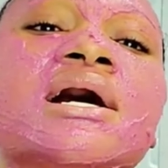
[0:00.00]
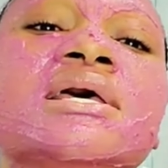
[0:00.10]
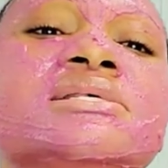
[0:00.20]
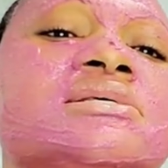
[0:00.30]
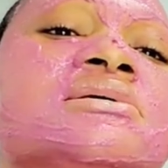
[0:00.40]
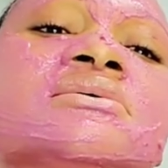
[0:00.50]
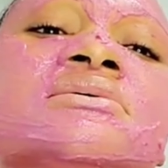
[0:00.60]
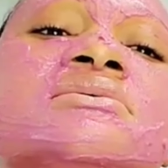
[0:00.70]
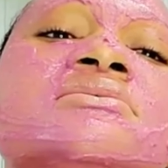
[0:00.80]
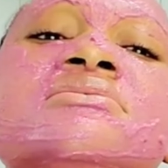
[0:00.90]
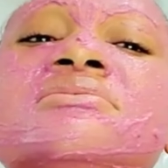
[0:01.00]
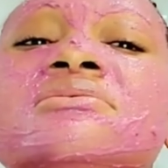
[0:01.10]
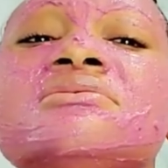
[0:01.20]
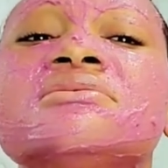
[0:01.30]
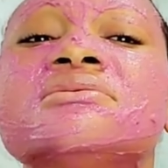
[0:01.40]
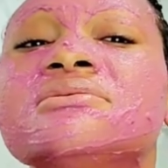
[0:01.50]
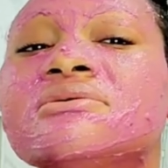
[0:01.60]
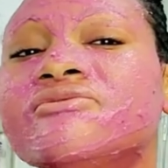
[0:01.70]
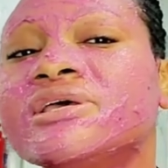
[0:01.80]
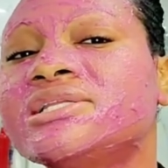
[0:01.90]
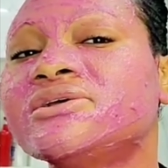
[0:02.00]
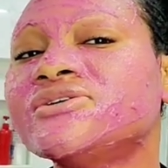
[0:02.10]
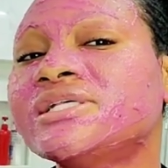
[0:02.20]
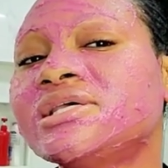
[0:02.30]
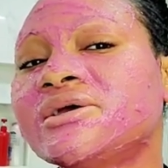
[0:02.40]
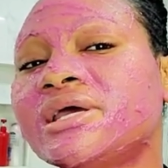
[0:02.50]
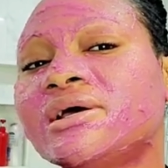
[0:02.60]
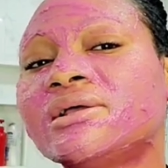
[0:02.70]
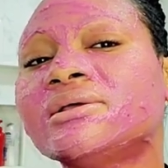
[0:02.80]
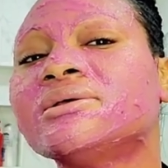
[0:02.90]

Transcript: guys. Don't forget your chest area.